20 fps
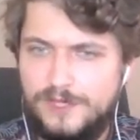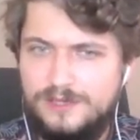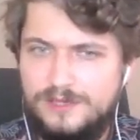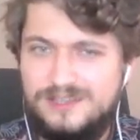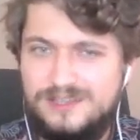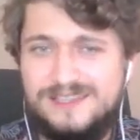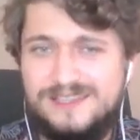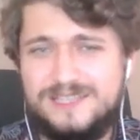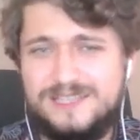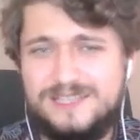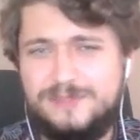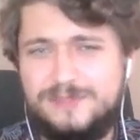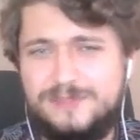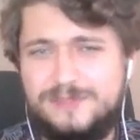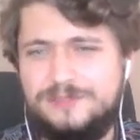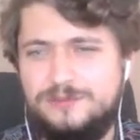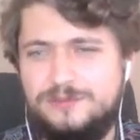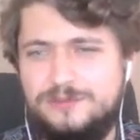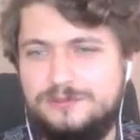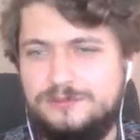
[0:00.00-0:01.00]
Yes, but the
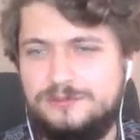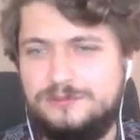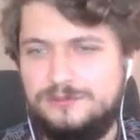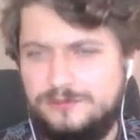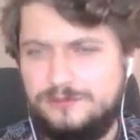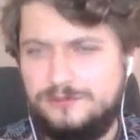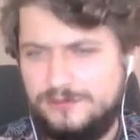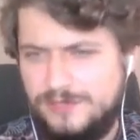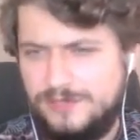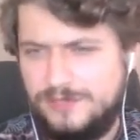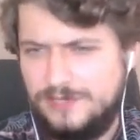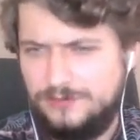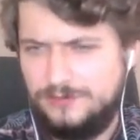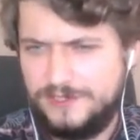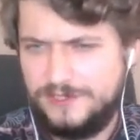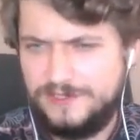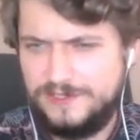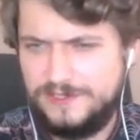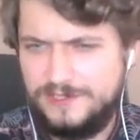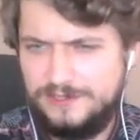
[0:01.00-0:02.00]

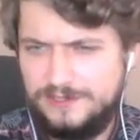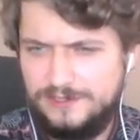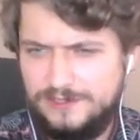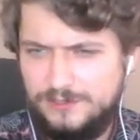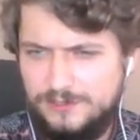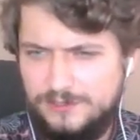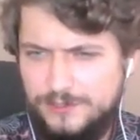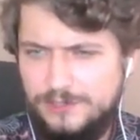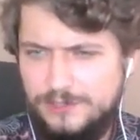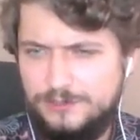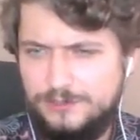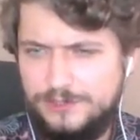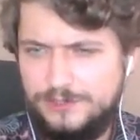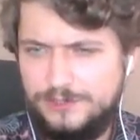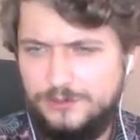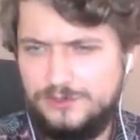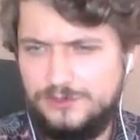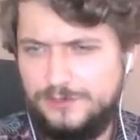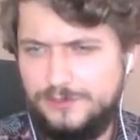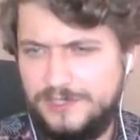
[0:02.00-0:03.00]
Anurag said that we know the
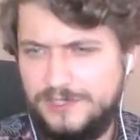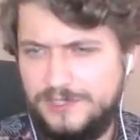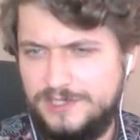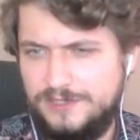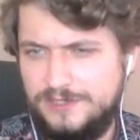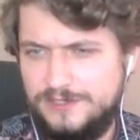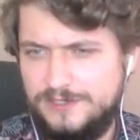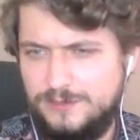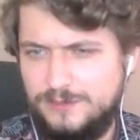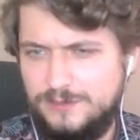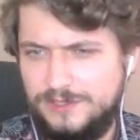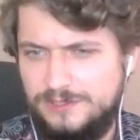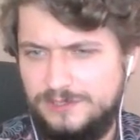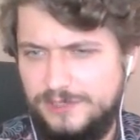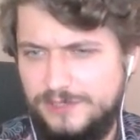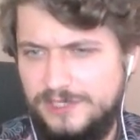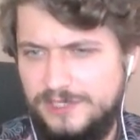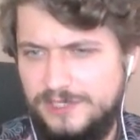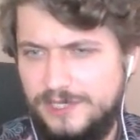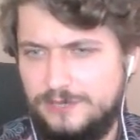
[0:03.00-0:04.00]
huge page, that is what
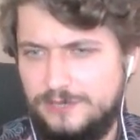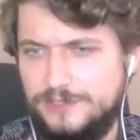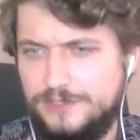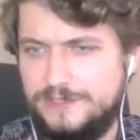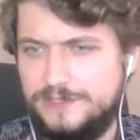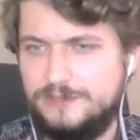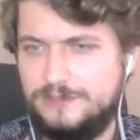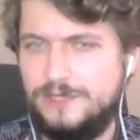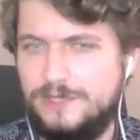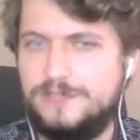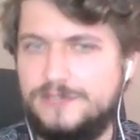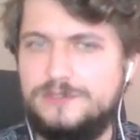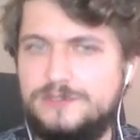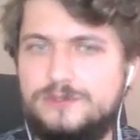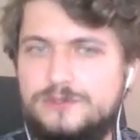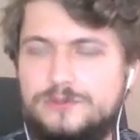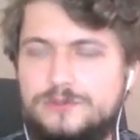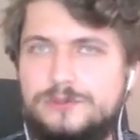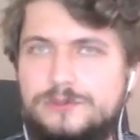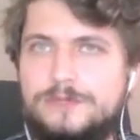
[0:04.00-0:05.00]
DPDK reads writes
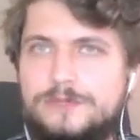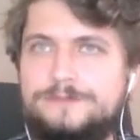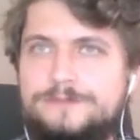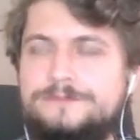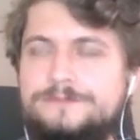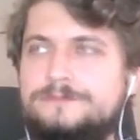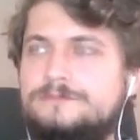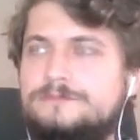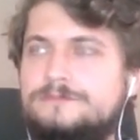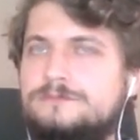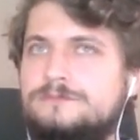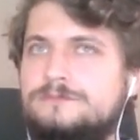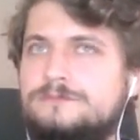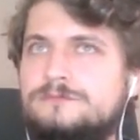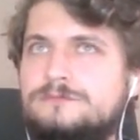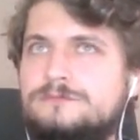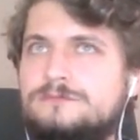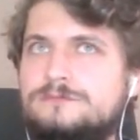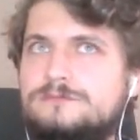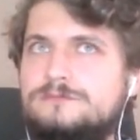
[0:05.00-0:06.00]
to.
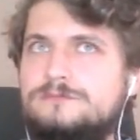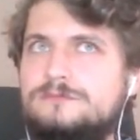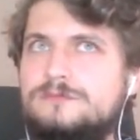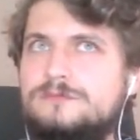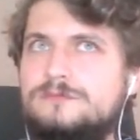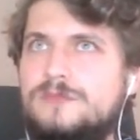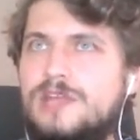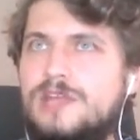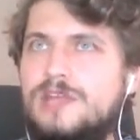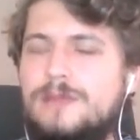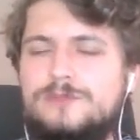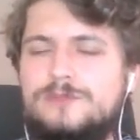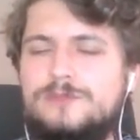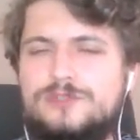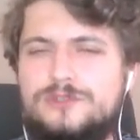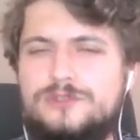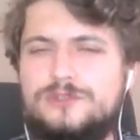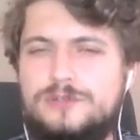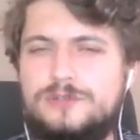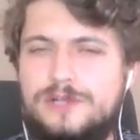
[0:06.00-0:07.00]
I'm not
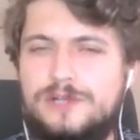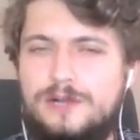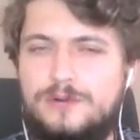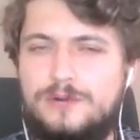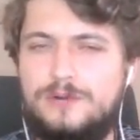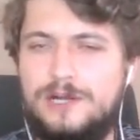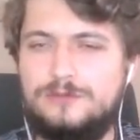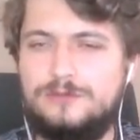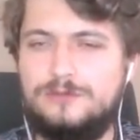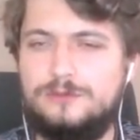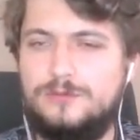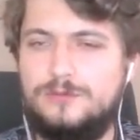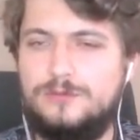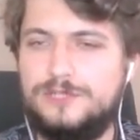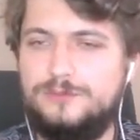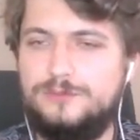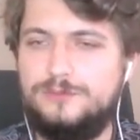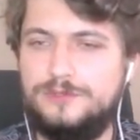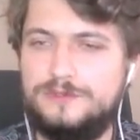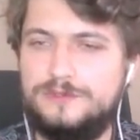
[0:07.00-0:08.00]
sure how hardware
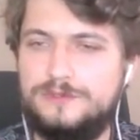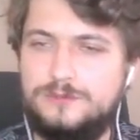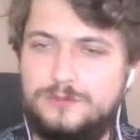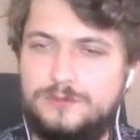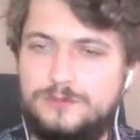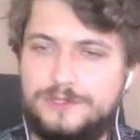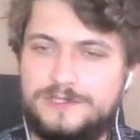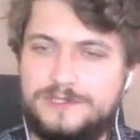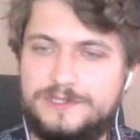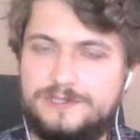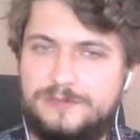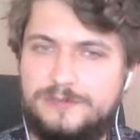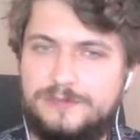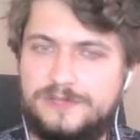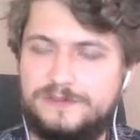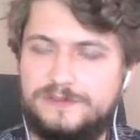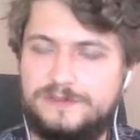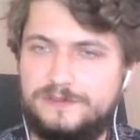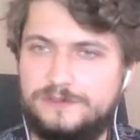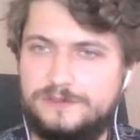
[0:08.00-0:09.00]
watch points works,
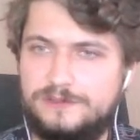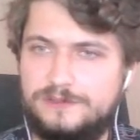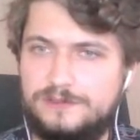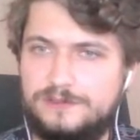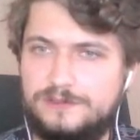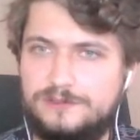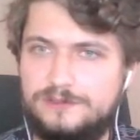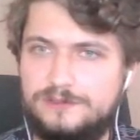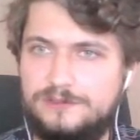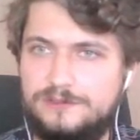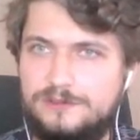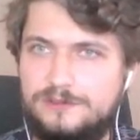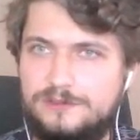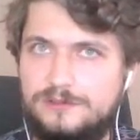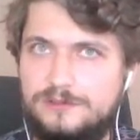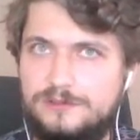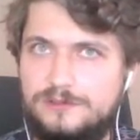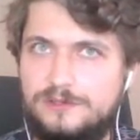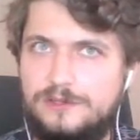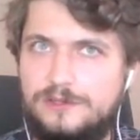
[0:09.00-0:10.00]
but
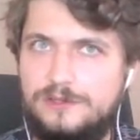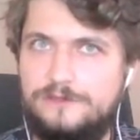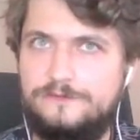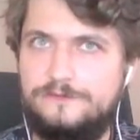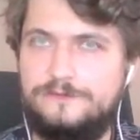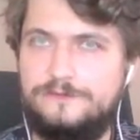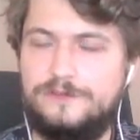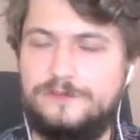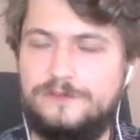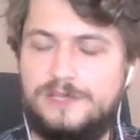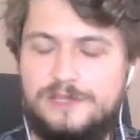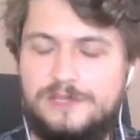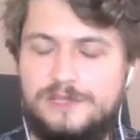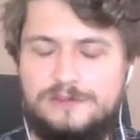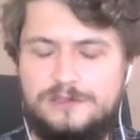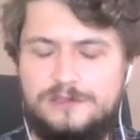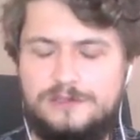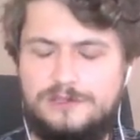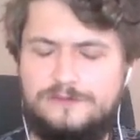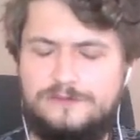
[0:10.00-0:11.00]
if
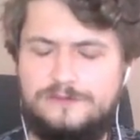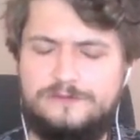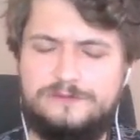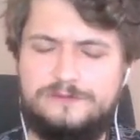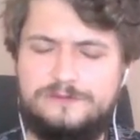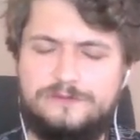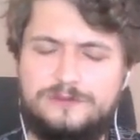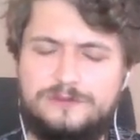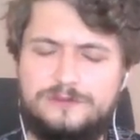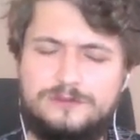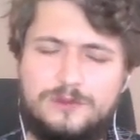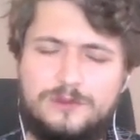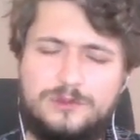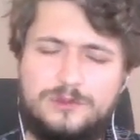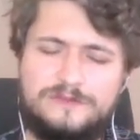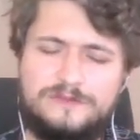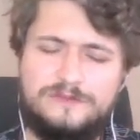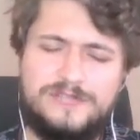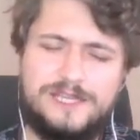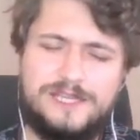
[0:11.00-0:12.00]
you know
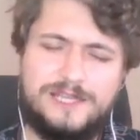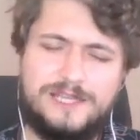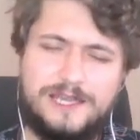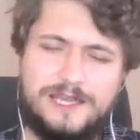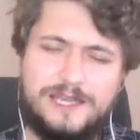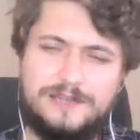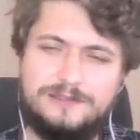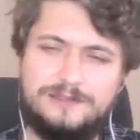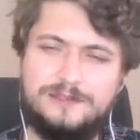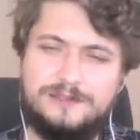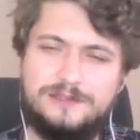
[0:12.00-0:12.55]
if they can